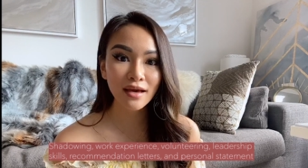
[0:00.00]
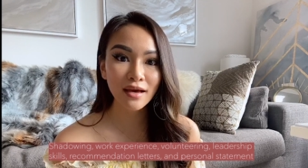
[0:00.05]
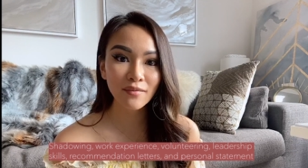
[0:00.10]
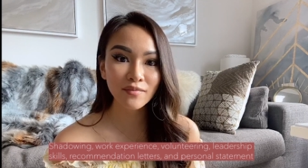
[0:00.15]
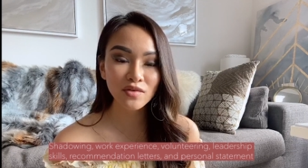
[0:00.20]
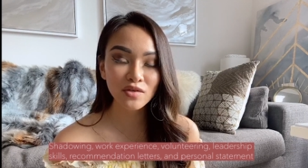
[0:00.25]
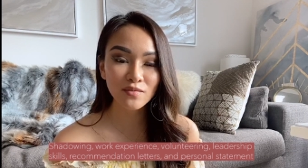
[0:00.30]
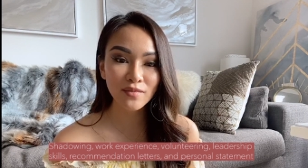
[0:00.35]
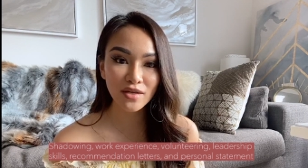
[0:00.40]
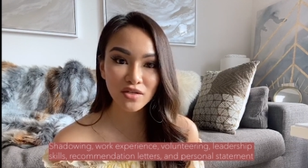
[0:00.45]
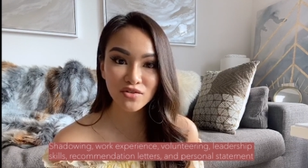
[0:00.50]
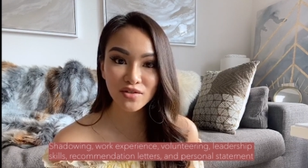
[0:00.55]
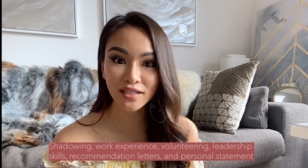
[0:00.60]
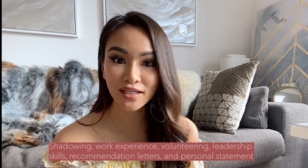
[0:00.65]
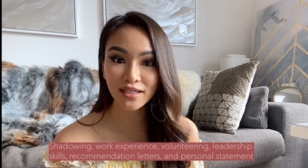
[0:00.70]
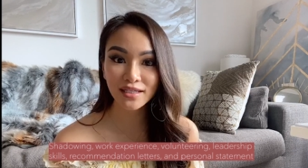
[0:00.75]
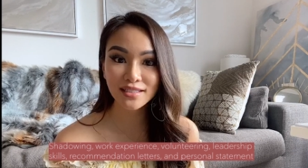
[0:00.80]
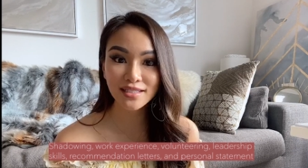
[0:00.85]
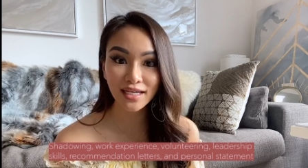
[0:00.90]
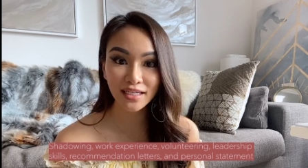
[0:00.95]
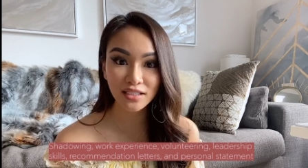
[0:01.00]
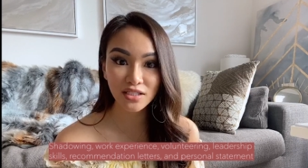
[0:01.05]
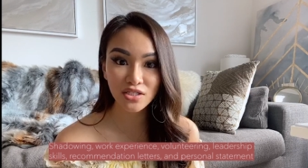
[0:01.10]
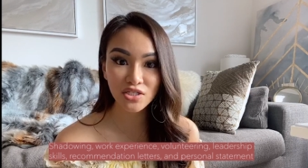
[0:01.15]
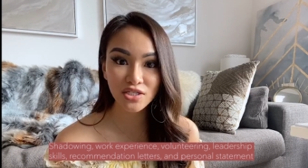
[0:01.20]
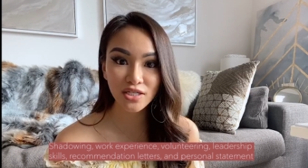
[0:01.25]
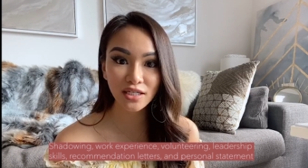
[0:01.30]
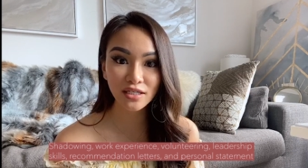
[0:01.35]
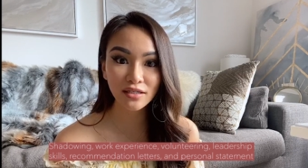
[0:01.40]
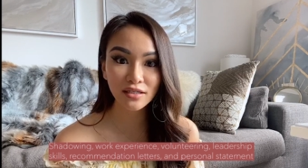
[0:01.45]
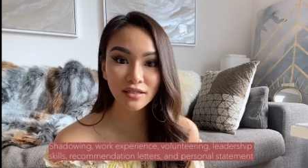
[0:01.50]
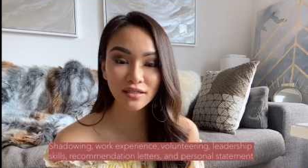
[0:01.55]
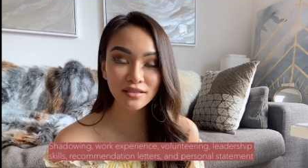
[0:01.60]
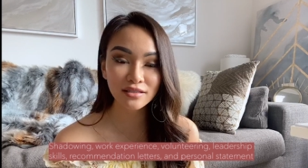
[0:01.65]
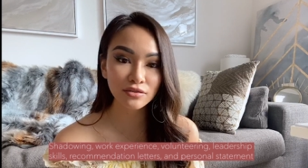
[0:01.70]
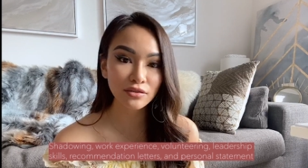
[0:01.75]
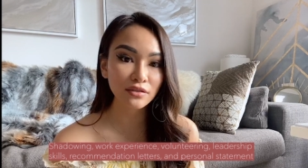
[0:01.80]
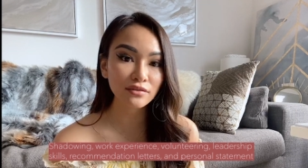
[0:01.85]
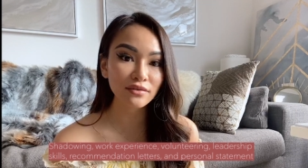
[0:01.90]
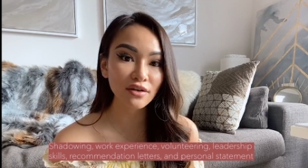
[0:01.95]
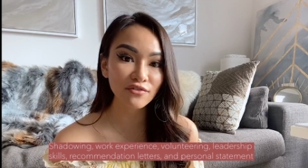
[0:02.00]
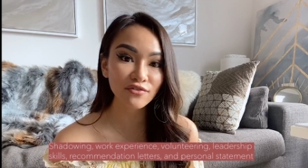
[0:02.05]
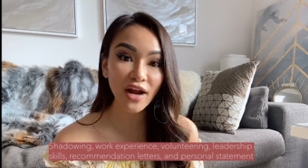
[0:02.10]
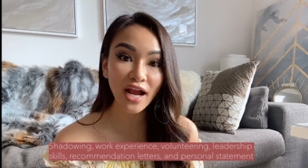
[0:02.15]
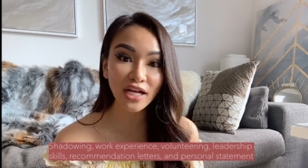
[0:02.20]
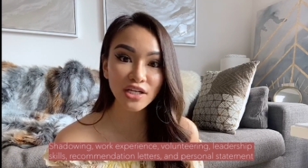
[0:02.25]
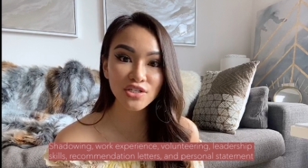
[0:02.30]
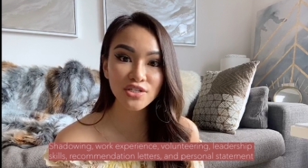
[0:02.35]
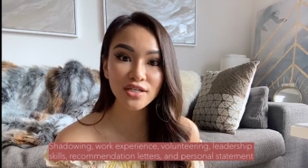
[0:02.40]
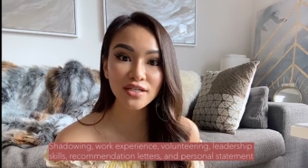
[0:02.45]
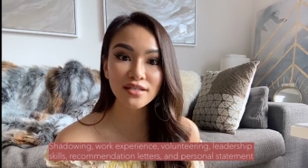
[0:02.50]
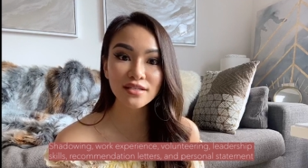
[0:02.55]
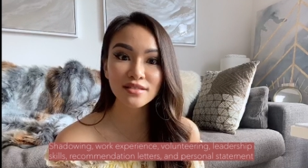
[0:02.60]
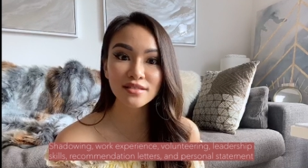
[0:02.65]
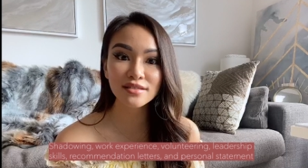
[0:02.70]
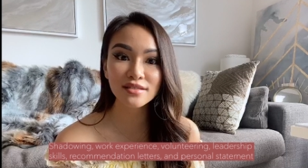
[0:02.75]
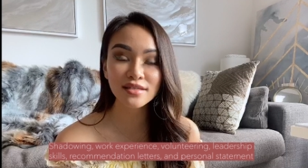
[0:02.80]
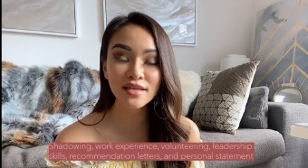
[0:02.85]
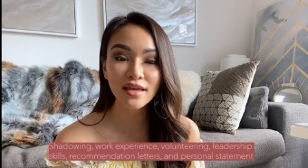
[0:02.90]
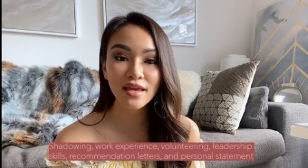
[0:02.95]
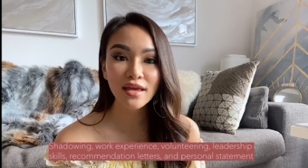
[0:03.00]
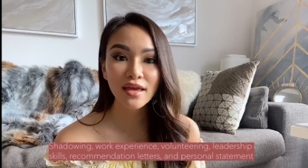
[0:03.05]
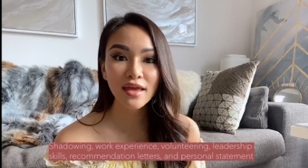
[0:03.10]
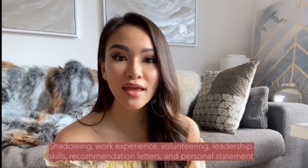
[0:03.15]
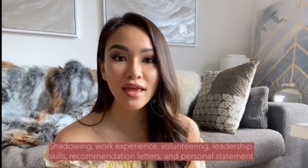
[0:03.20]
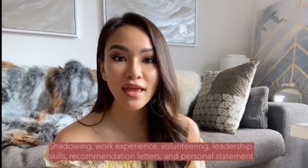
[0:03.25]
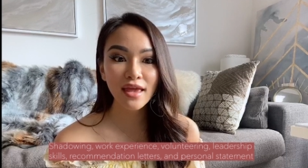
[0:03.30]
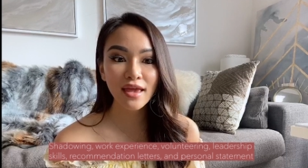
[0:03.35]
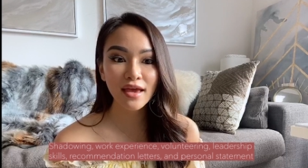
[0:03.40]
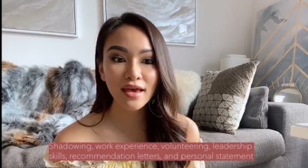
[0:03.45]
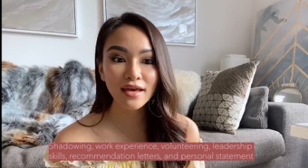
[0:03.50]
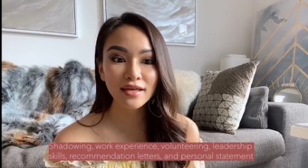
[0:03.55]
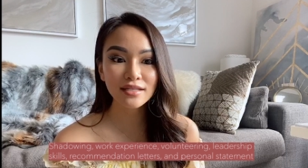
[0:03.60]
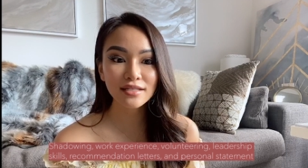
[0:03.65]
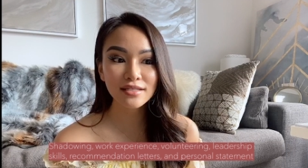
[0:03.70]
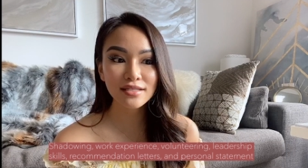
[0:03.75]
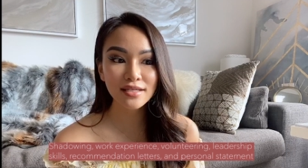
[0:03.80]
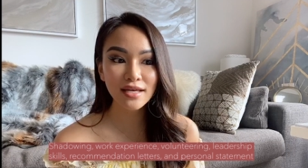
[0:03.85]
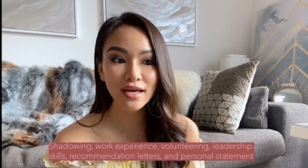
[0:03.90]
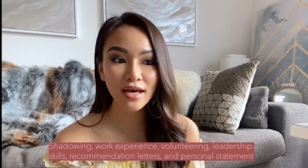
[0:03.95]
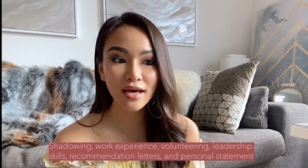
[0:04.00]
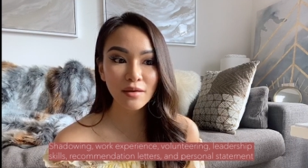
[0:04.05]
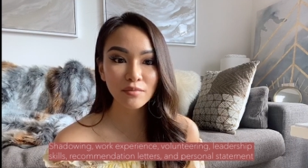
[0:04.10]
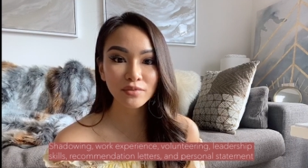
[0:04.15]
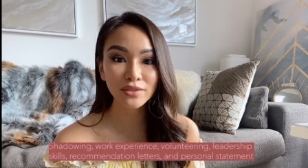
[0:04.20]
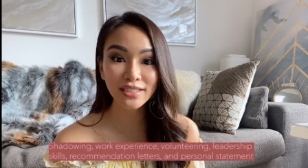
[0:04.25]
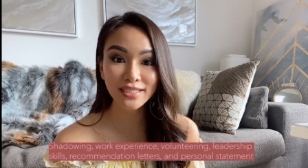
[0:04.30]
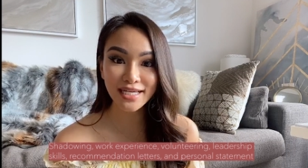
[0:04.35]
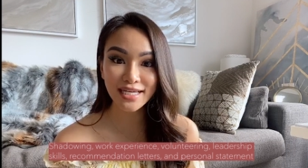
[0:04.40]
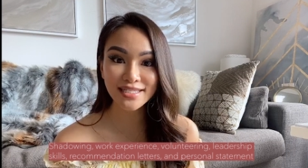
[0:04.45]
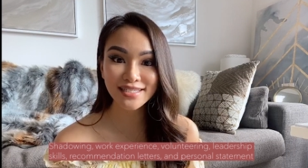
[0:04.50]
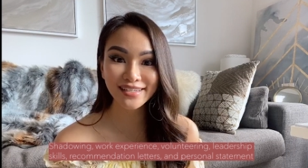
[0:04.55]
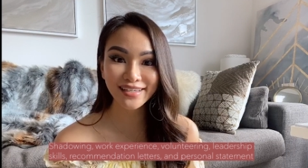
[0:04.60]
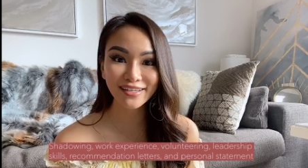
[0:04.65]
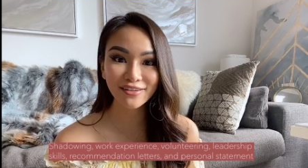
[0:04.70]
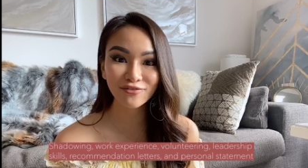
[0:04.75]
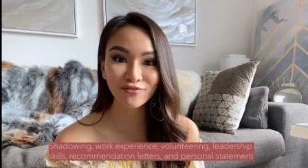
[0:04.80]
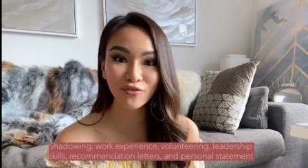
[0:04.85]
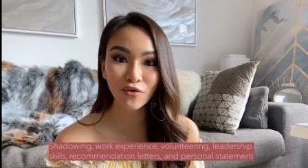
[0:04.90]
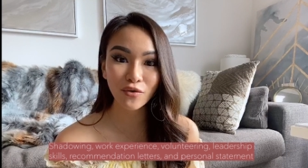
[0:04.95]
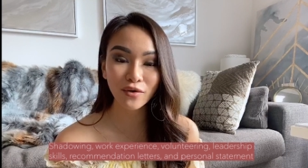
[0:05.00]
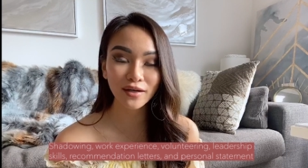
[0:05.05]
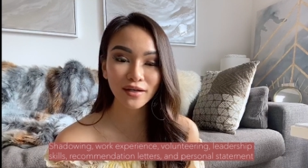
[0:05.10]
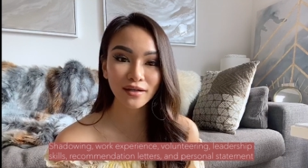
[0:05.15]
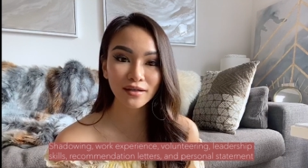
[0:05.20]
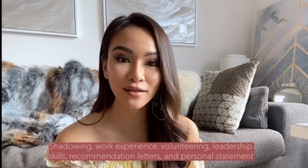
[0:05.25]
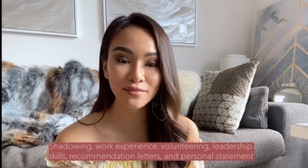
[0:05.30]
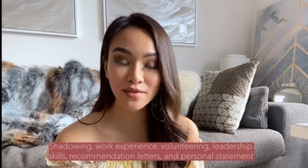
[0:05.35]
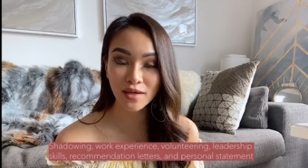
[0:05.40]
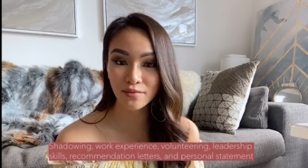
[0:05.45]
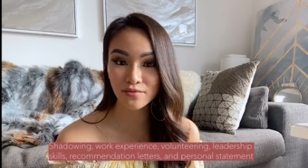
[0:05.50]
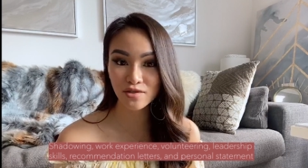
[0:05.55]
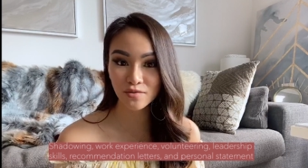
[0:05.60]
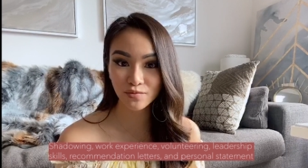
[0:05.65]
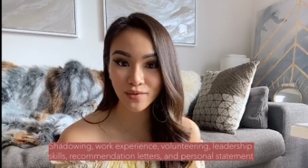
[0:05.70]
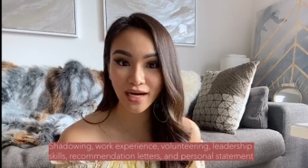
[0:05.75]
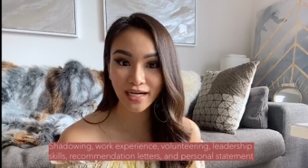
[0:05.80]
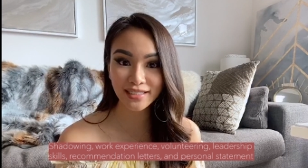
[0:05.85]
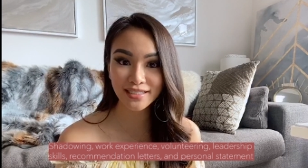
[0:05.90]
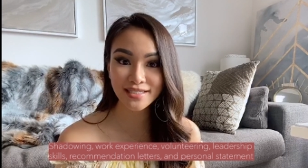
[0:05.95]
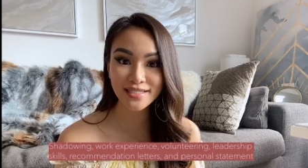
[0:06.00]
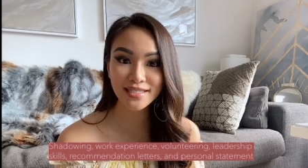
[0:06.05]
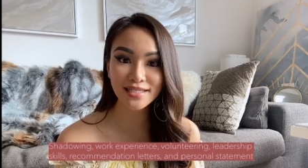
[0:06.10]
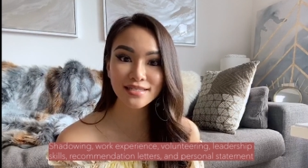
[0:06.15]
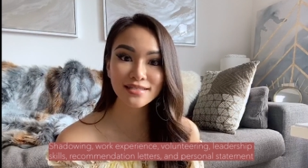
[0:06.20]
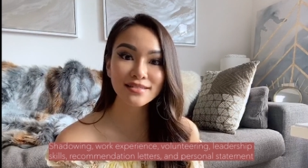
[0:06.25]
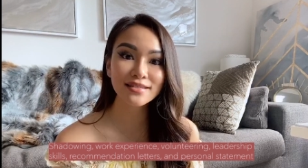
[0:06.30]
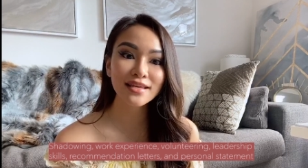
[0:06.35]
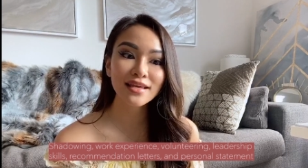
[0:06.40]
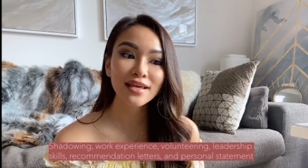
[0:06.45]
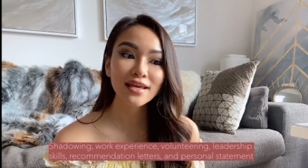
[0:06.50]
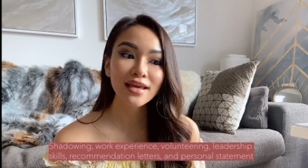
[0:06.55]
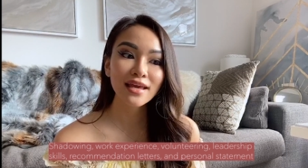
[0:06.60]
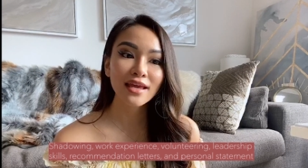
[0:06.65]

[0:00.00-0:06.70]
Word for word: optometric technician, doing refractions and uh, pre-testing for optometry practices.